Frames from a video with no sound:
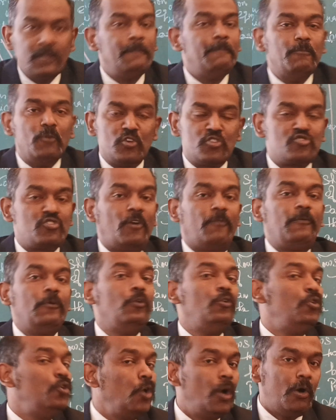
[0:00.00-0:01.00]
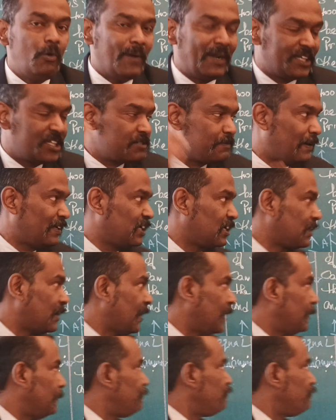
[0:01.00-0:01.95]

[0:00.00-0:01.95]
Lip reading: most of you know what is budget line.